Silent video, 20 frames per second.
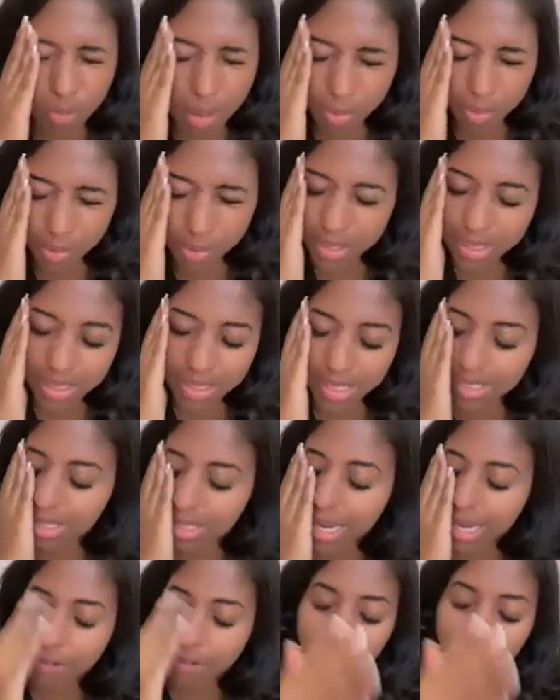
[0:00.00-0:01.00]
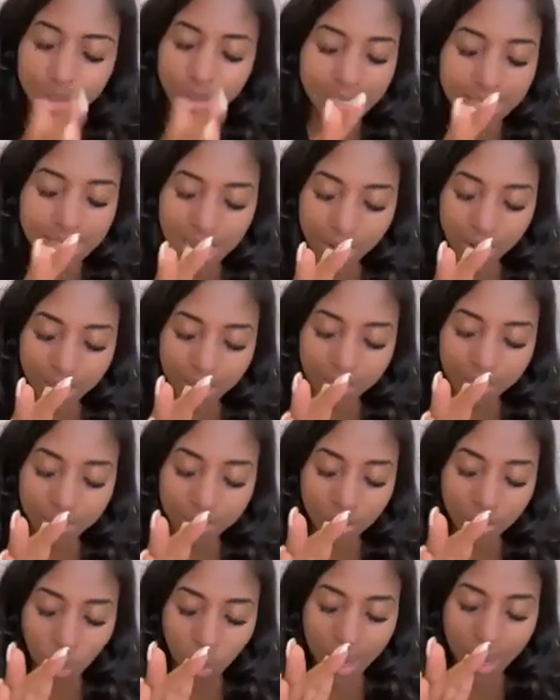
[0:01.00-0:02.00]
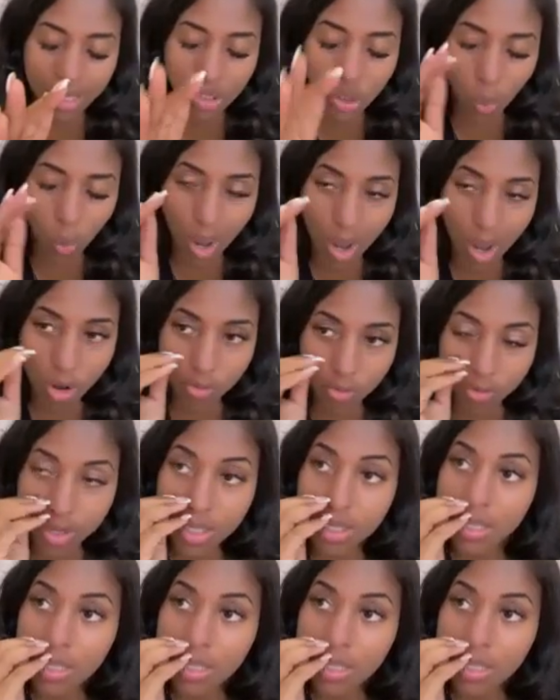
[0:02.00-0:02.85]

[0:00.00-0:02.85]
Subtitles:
remember the 6th thing. I wrote this down in 2012